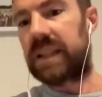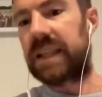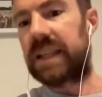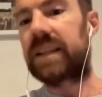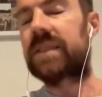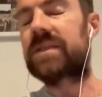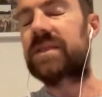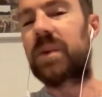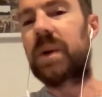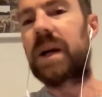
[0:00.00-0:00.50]

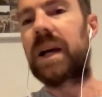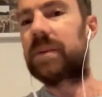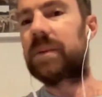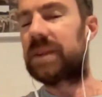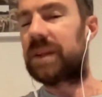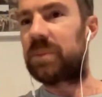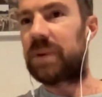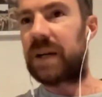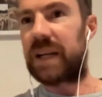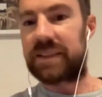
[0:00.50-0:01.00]
Hendo's away, I'm going
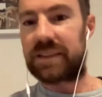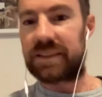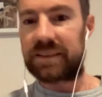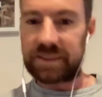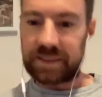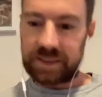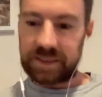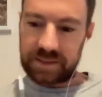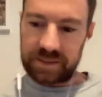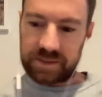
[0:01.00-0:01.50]
to practice
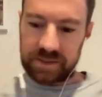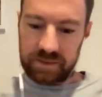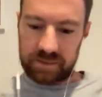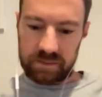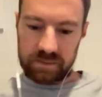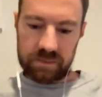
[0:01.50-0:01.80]
this